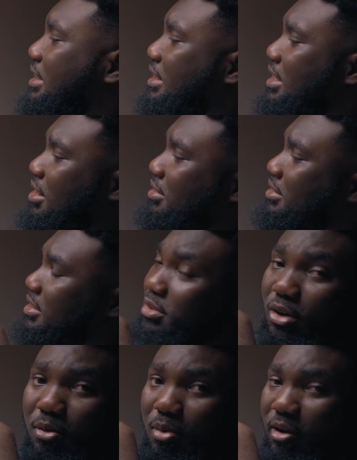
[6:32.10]
now let's
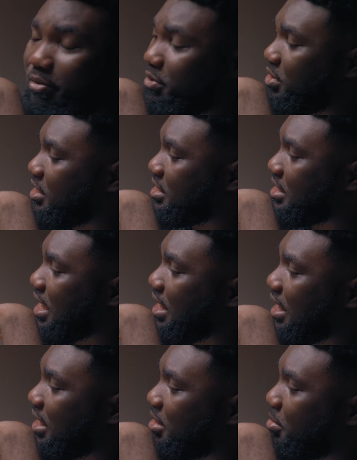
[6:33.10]
talk about a few things that I
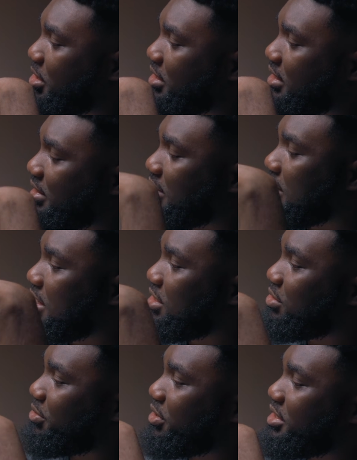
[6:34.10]
like about this.
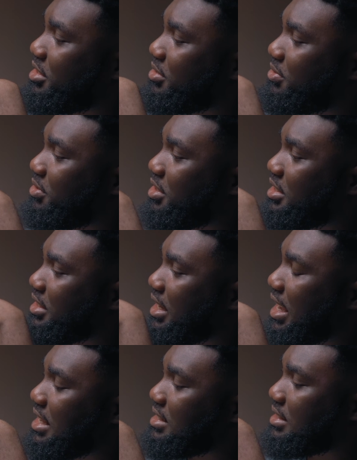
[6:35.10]
So first things first, it
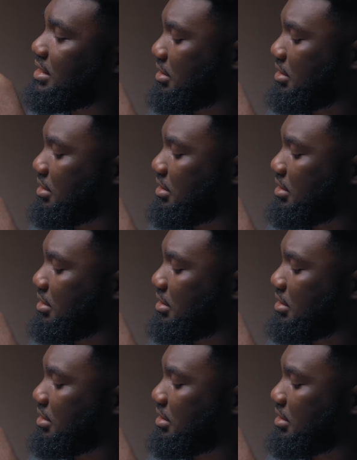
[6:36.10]
has,